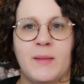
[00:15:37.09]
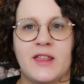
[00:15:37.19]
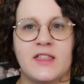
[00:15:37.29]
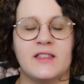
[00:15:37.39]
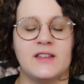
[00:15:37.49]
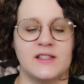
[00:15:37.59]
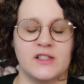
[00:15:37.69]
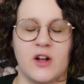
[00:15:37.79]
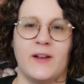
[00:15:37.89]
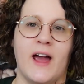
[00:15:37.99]
I think these
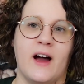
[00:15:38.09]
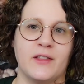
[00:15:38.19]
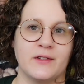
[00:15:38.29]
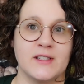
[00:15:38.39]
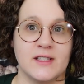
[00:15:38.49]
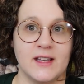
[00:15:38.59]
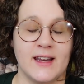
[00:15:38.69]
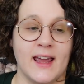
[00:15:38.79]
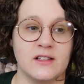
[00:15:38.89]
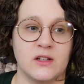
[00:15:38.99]
stalled out, and the reason they
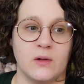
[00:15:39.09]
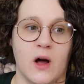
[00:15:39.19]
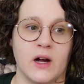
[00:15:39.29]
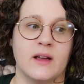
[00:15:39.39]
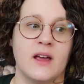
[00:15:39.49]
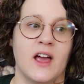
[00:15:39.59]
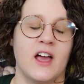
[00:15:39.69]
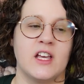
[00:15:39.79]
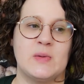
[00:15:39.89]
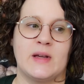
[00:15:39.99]
take so long
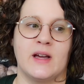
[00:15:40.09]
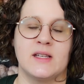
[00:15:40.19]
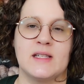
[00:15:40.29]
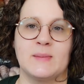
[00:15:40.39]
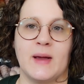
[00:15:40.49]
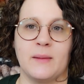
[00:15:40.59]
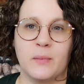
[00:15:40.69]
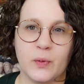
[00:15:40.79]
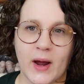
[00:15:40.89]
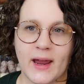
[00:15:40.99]
is because in my
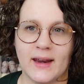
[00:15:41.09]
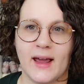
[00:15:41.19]
brain,